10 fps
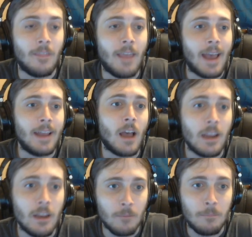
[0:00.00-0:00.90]
than that,
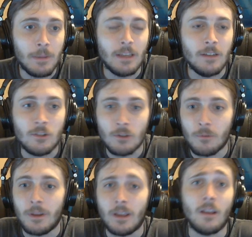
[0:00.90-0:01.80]
I'm going to be
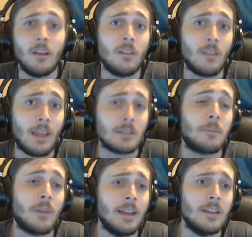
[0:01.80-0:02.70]
doing
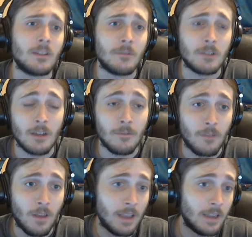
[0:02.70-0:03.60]
Let's Plays of
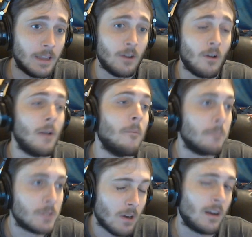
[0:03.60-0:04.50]
stuff like, you know, I've
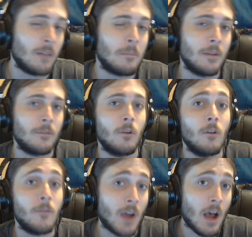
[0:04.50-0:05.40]
started a
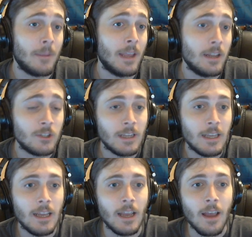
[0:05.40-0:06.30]
playthrough of Okami
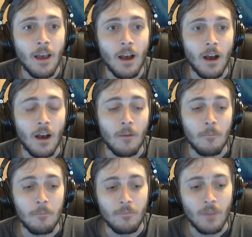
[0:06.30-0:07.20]
HD.
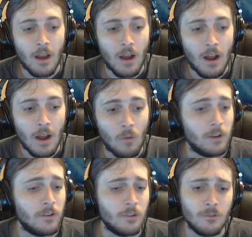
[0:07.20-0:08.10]
I
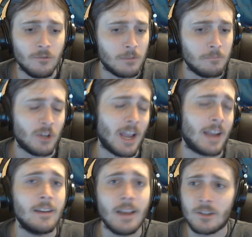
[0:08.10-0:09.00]
want to do some
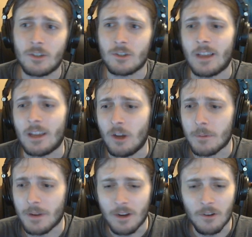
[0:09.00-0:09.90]
Jack and Dexter, Sly
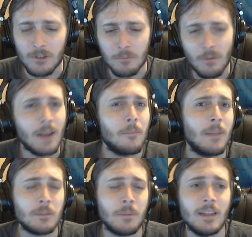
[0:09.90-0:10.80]
Cooper, you know, some random
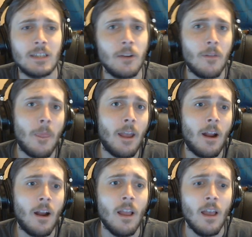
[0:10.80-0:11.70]
Let's Plays here and
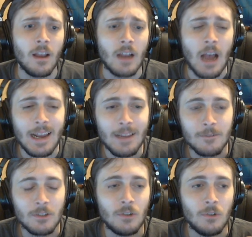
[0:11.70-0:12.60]
there, kind
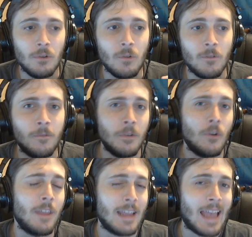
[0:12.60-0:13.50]
of to
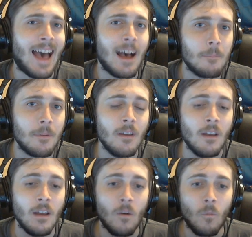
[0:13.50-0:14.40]
fill the gap
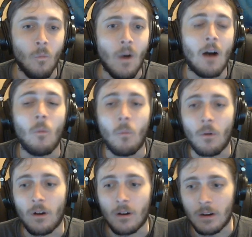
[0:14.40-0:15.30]
while
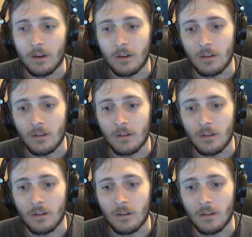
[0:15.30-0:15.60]
we're